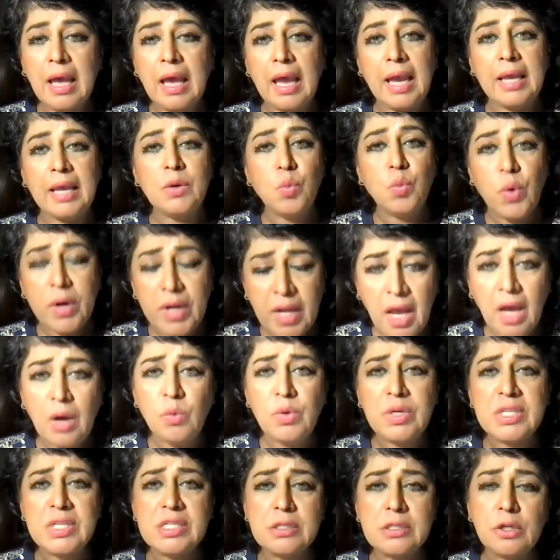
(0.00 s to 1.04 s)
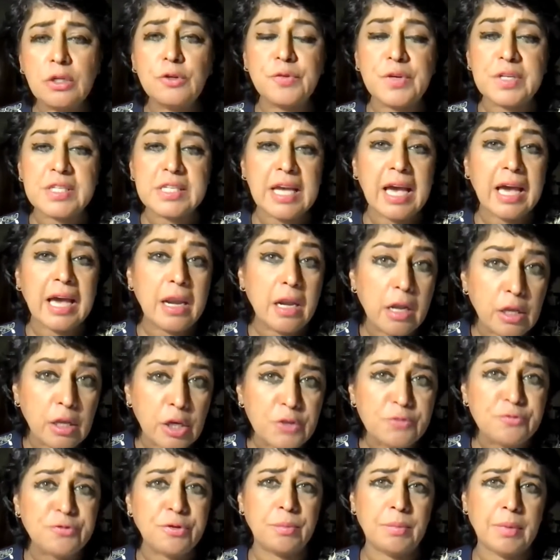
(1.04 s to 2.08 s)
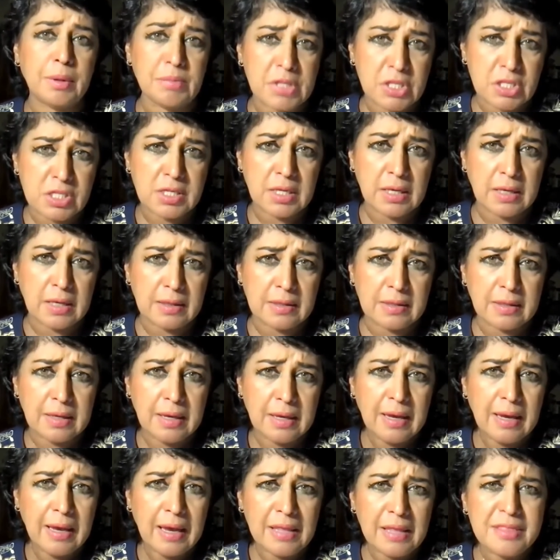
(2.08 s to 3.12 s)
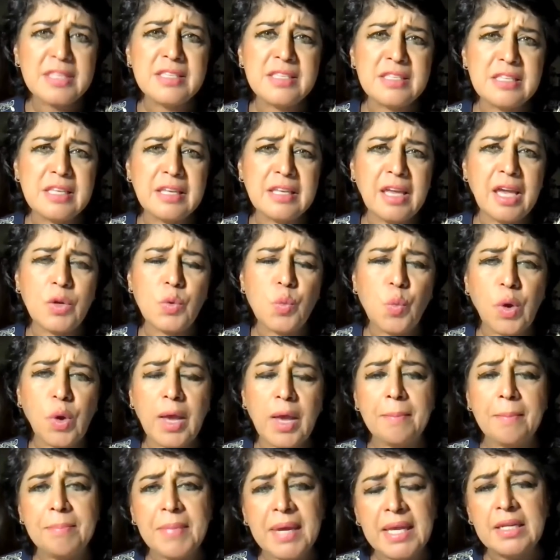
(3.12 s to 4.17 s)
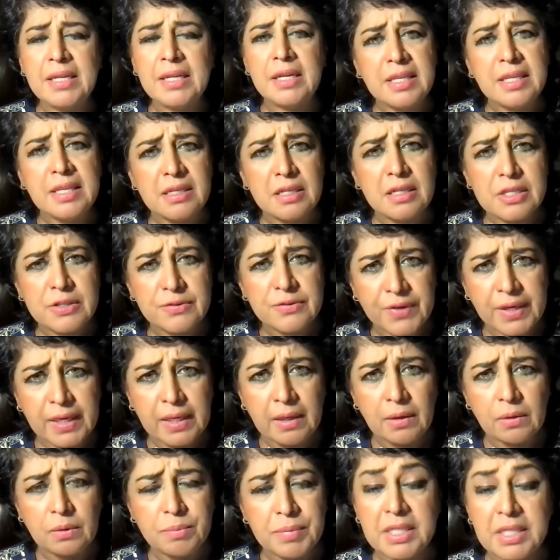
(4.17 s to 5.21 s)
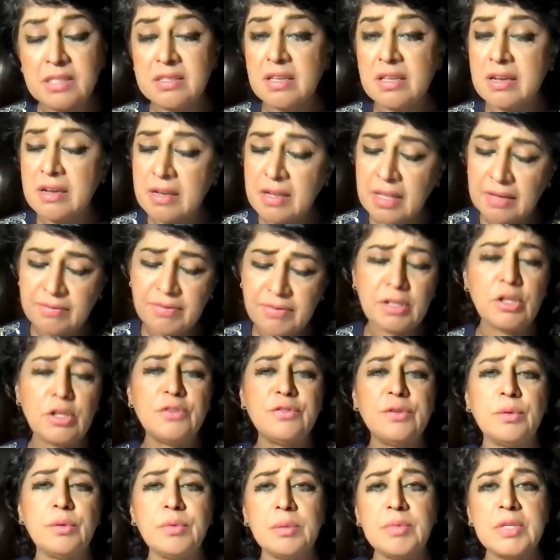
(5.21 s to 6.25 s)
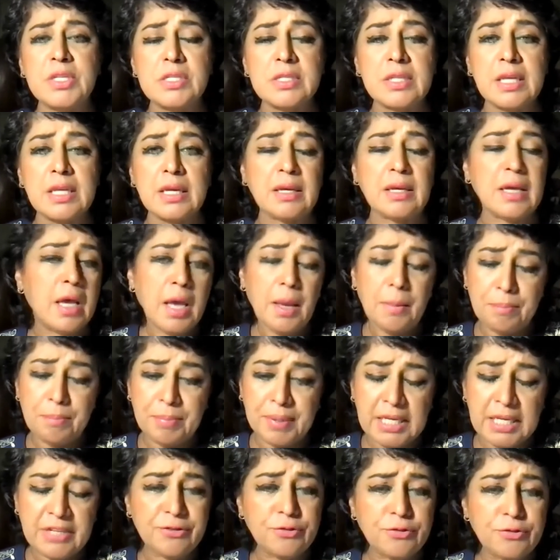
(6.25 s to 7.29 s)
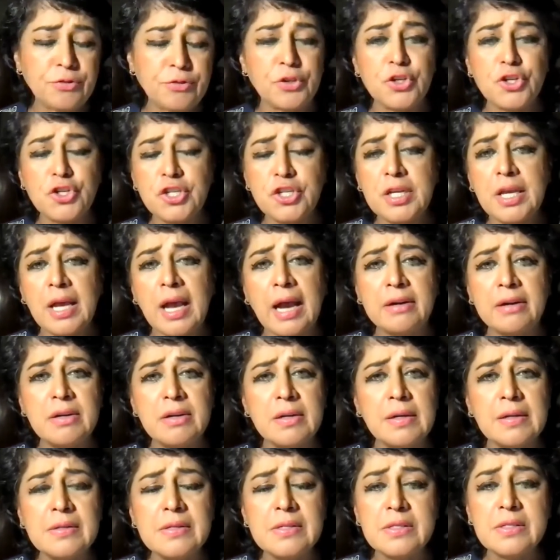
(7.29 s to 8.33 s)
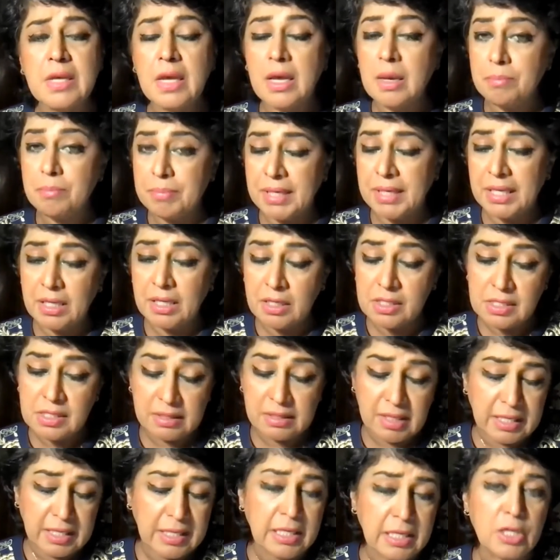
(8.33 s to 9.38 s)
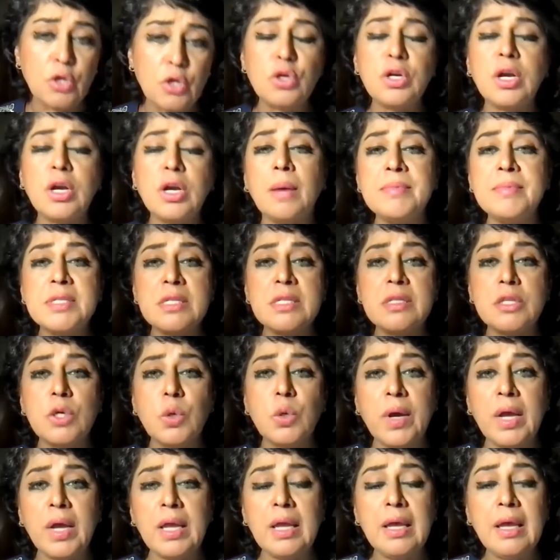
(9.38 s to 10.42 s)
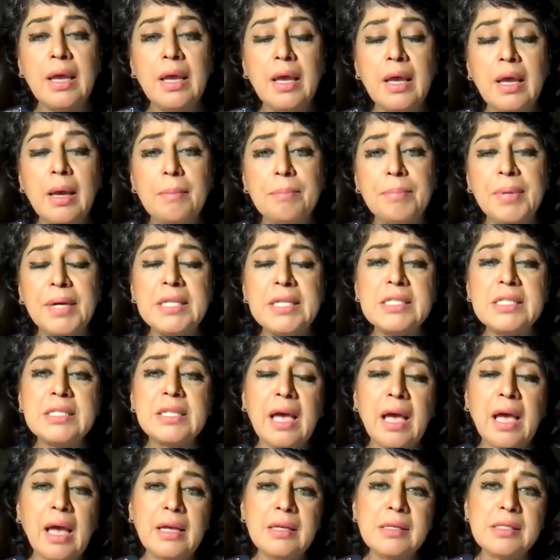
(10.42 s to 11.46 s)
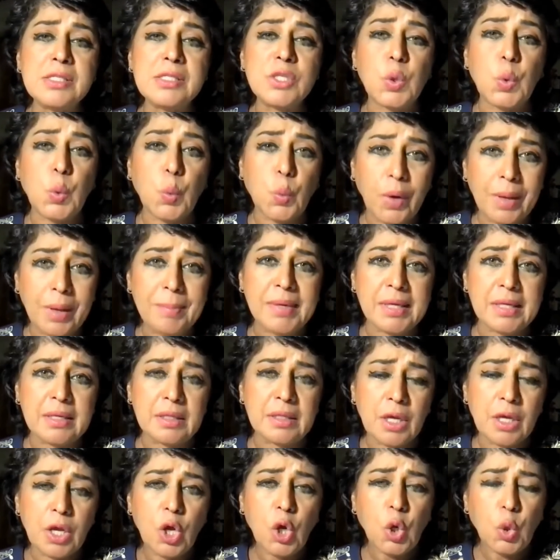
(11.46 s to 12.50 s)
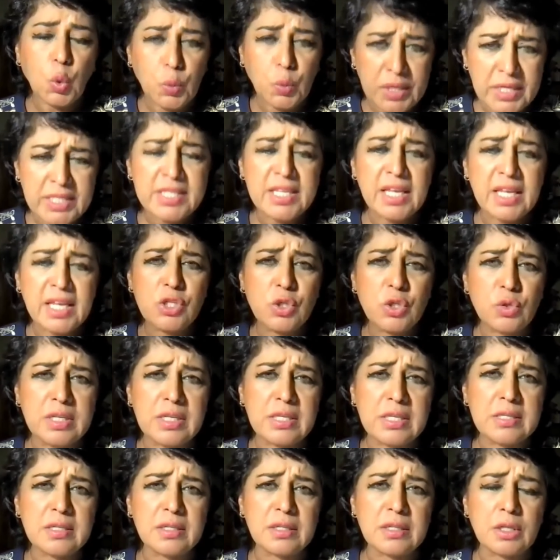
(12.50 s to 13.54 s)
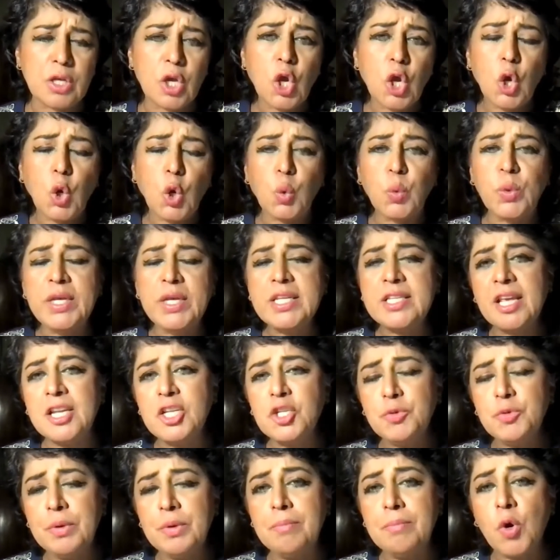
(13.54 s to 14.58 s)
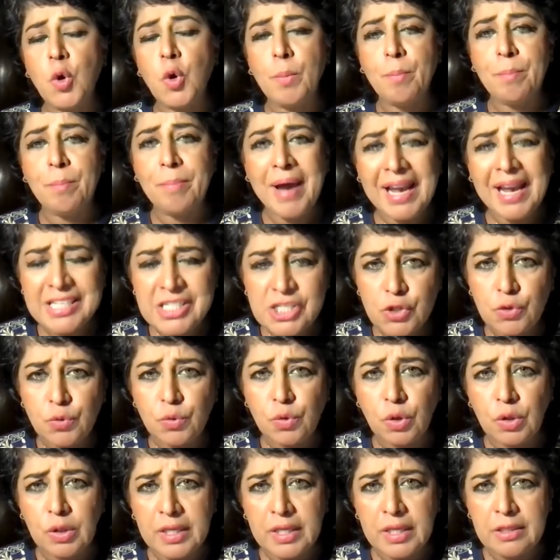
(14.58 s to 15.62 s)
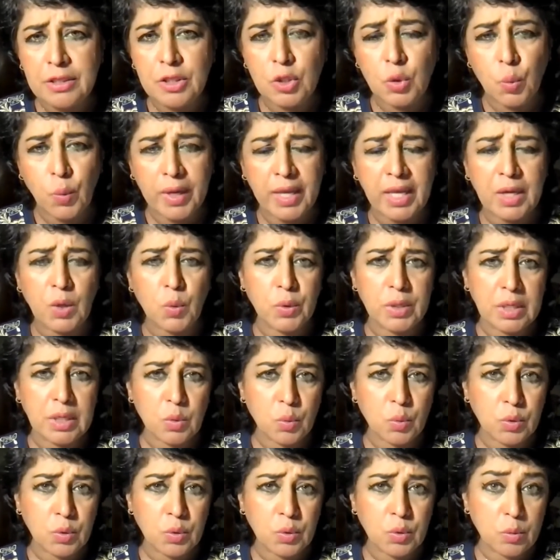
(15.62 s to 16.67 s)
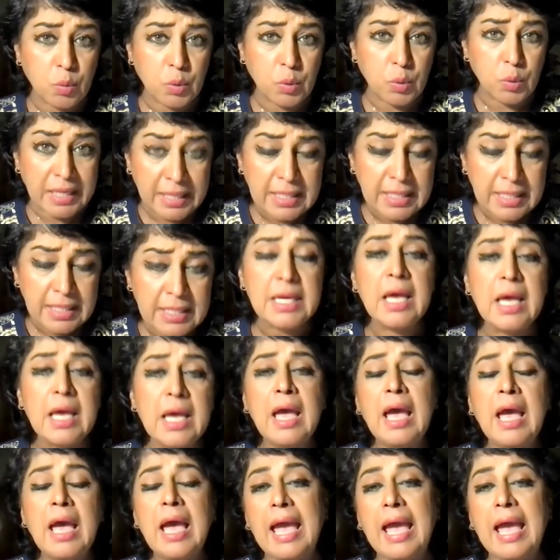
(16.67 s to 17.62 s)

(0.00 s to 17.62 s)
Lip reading: And when I was in office, I learned from my mistake. And this is, again, where many leaders fail, because they never learn from the mistake, be it through sheer arrogance, because the ego comes in the way. But as women, we tend to listen. We tend to be more pastoral in the way we lead.